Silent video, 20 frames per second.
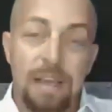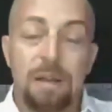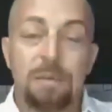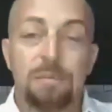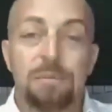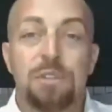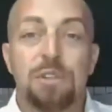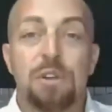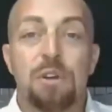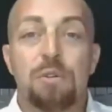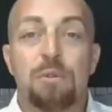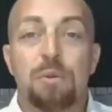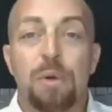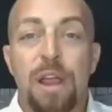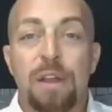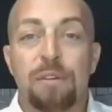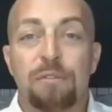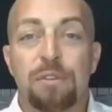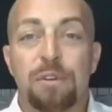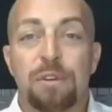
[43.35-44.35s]
And I'm so
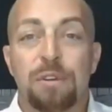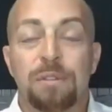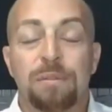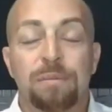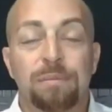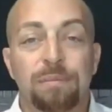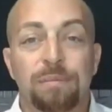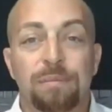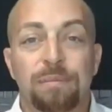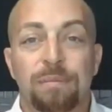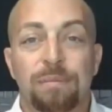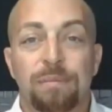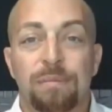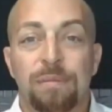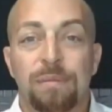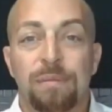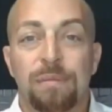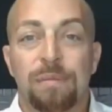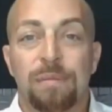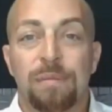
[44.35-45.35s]
grateful
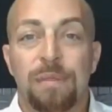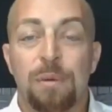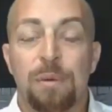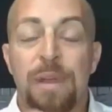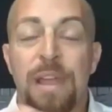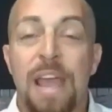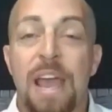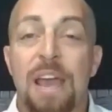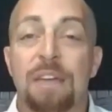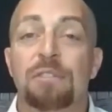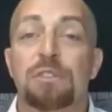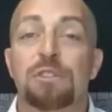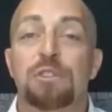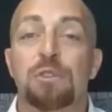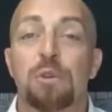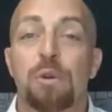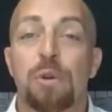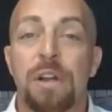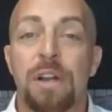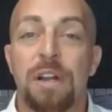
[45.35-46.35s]
that we have
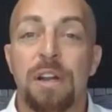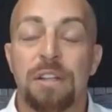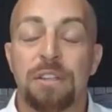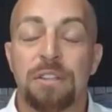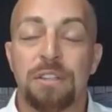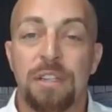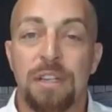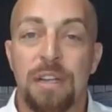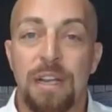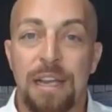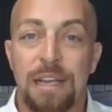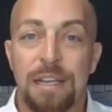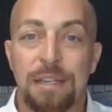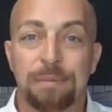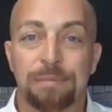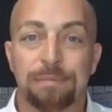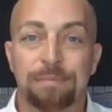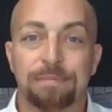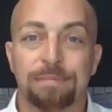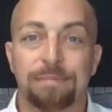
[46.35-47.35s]
you joining us today